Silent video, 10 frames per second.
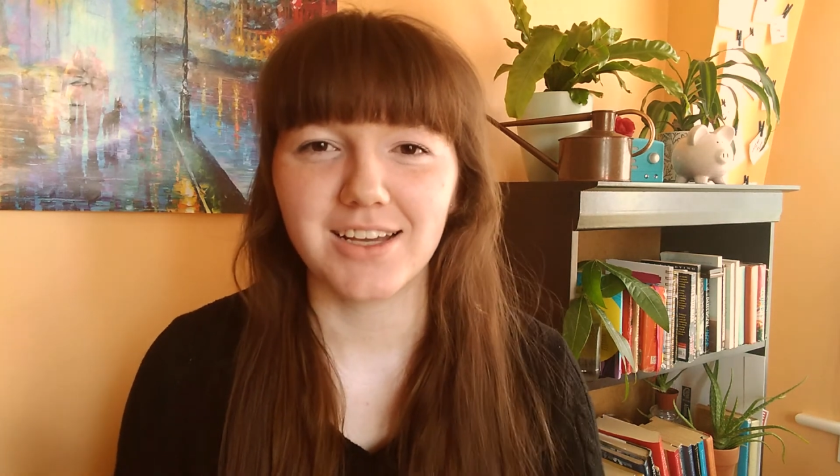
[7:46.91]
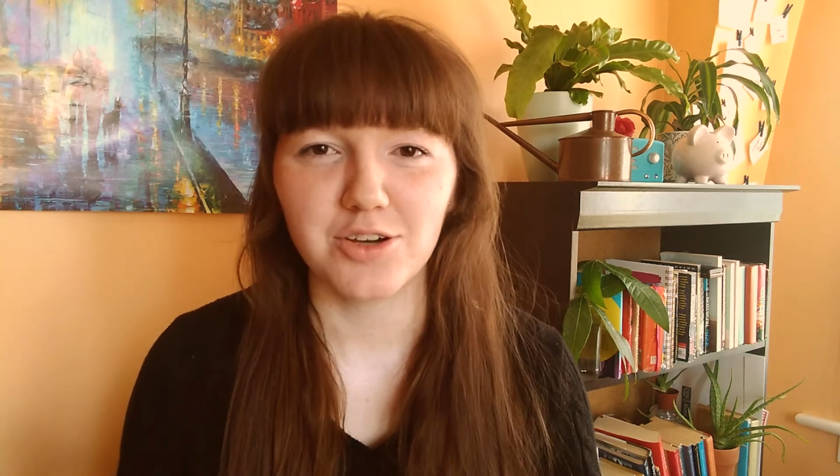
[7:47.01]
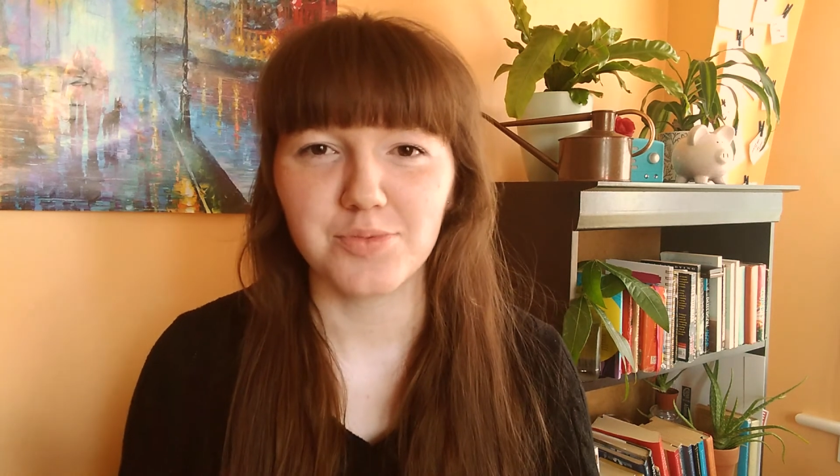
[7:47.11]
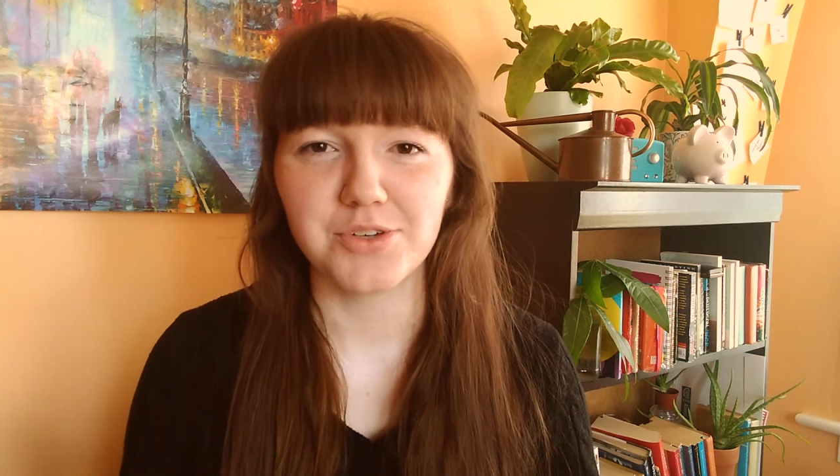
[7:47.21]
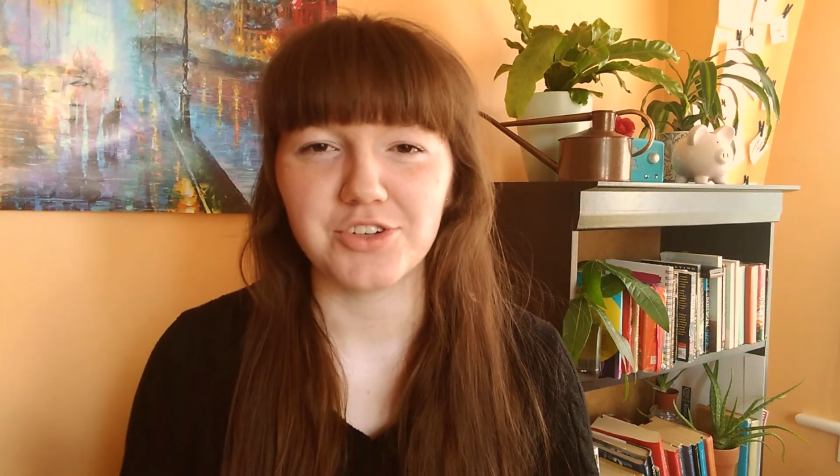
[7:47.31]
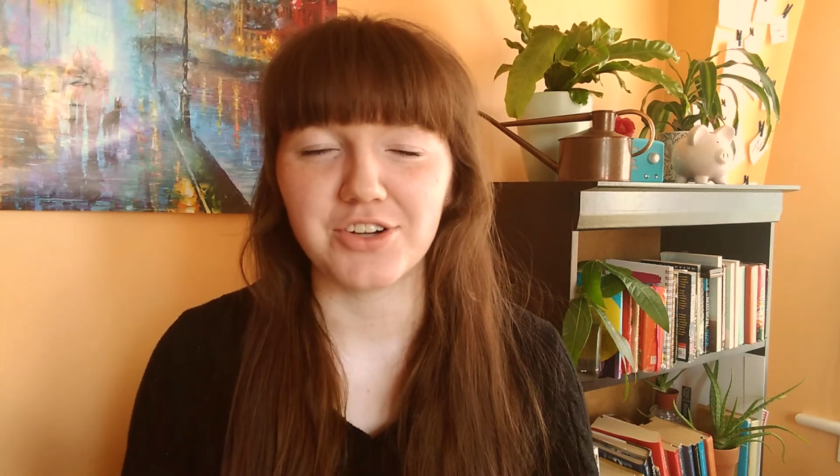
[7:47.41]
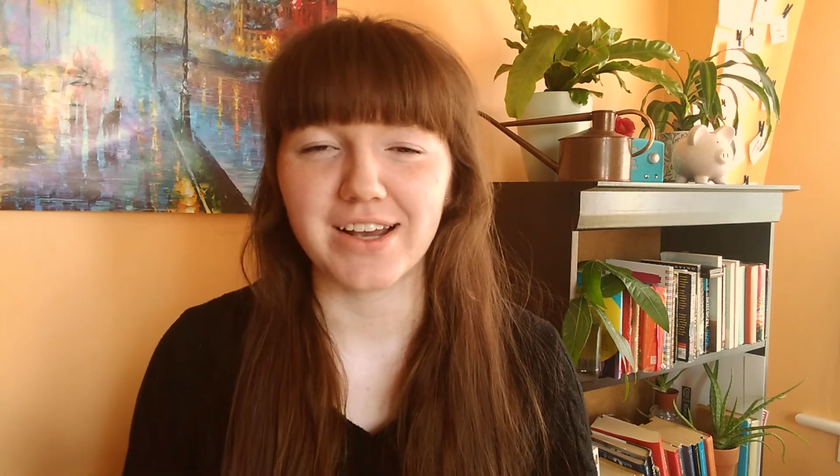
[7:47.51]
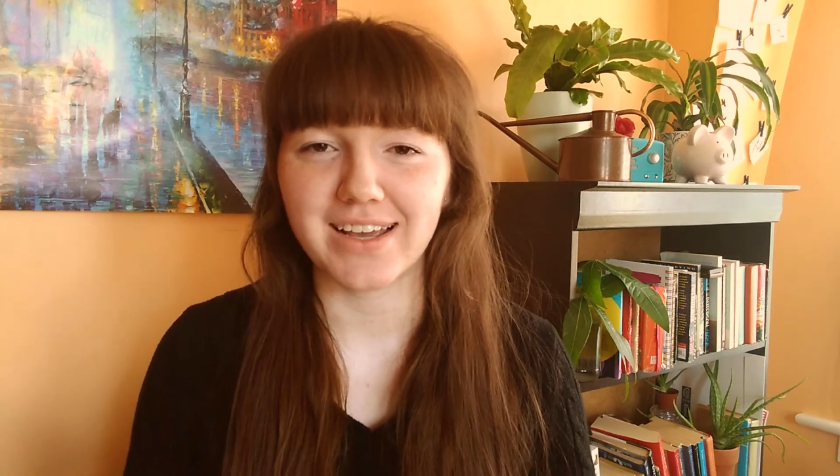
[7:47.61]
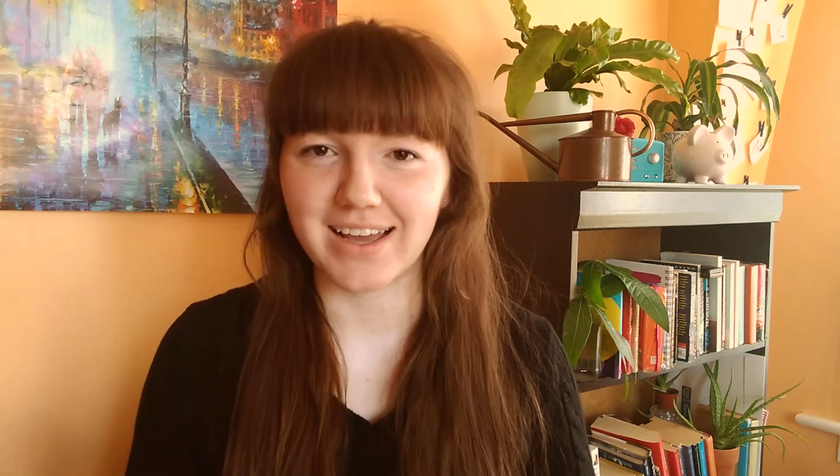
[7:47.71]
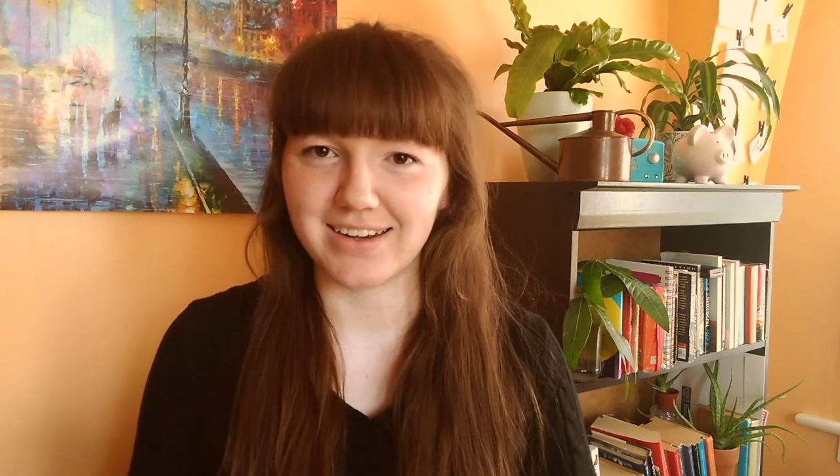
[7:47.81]
I hope you
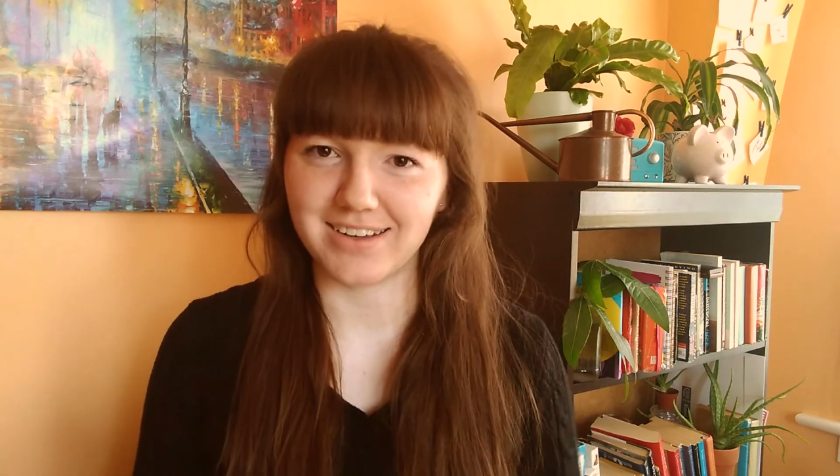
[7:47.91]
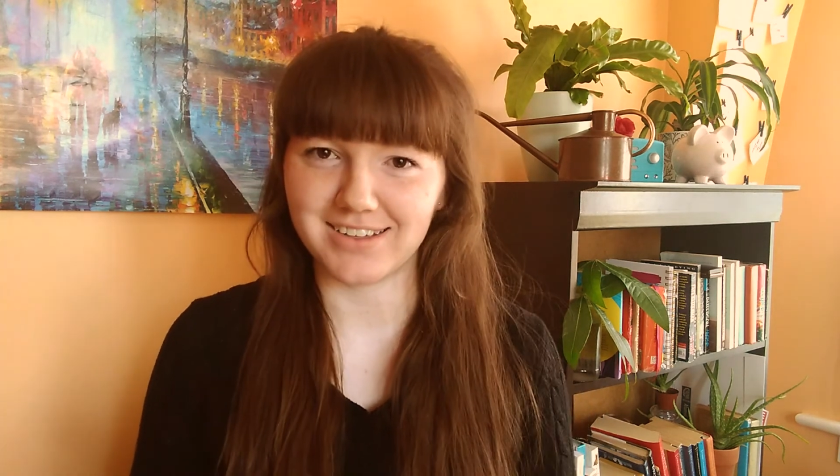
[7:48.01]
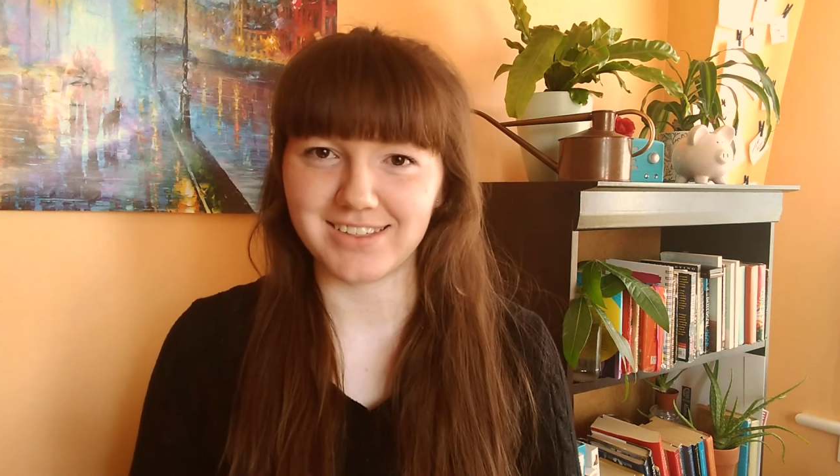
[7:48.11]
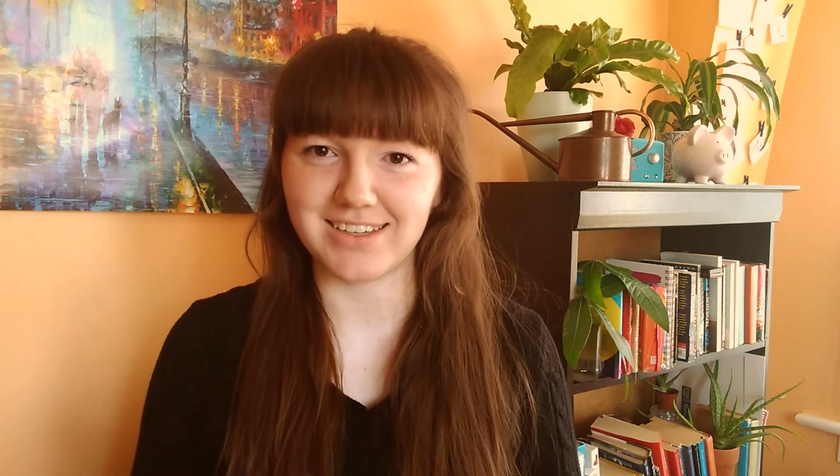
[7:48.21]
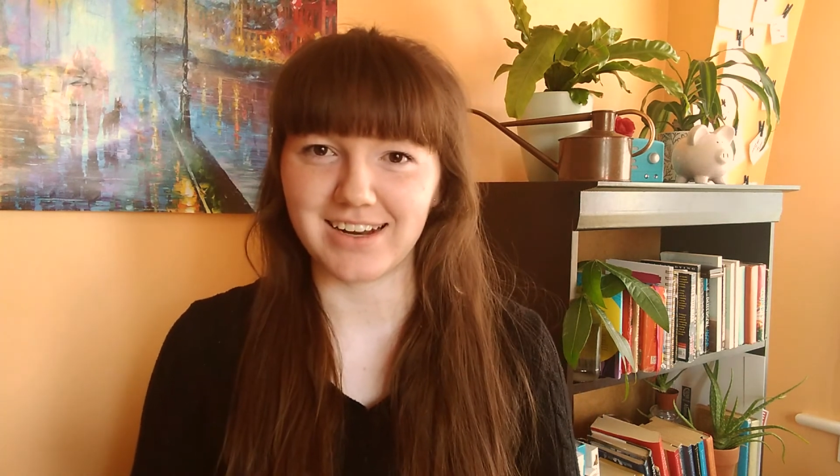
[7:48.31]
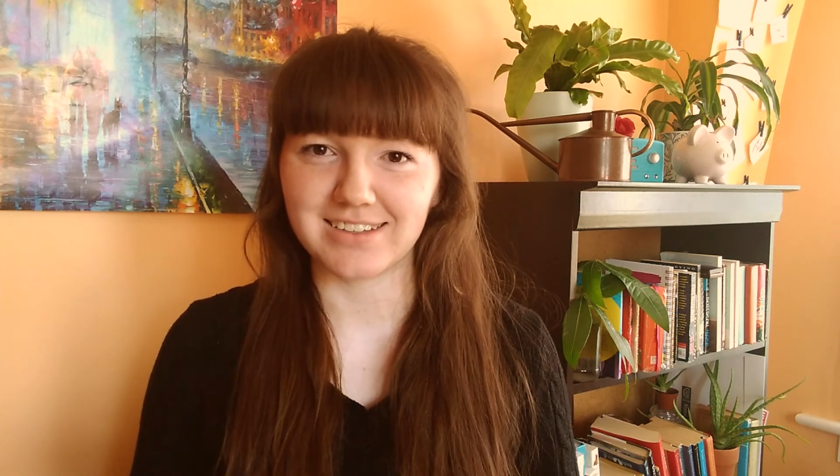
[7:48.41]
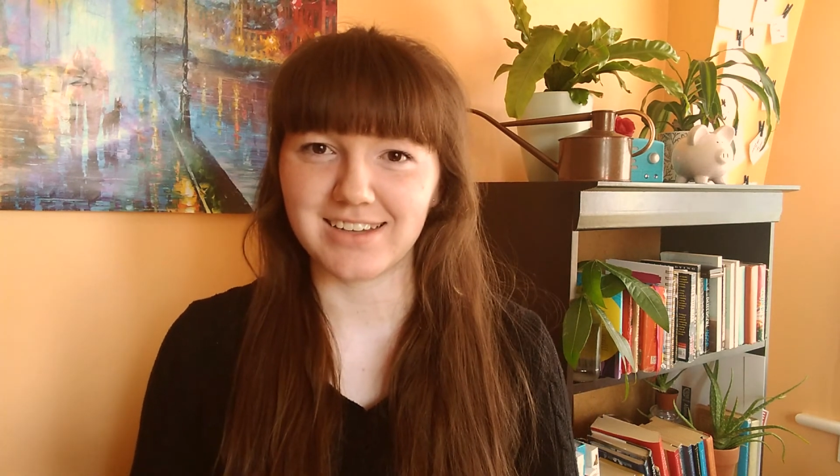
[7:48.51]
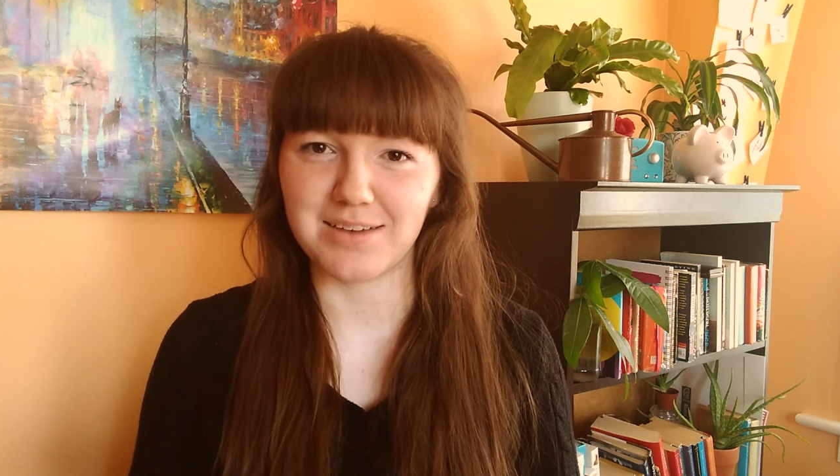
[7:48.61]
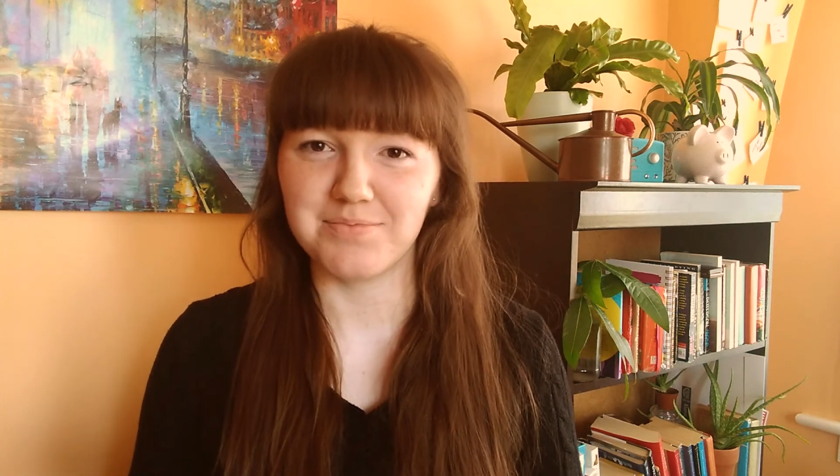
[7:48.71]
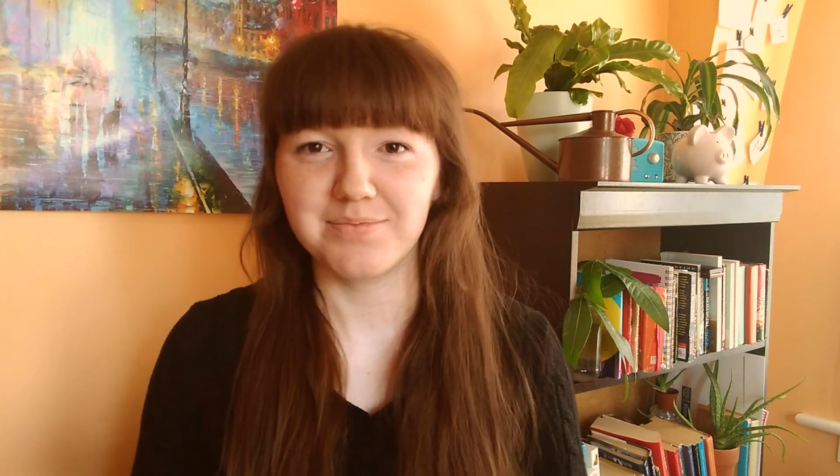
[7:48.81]
enjoy, and I'll see you next
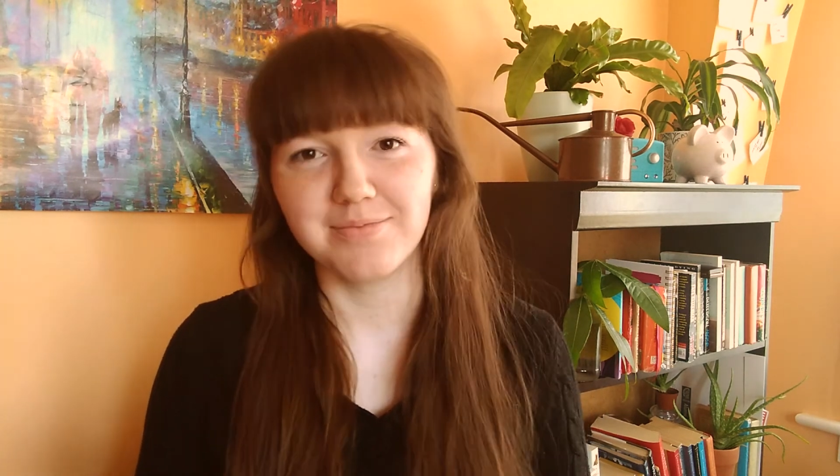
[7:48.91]
time.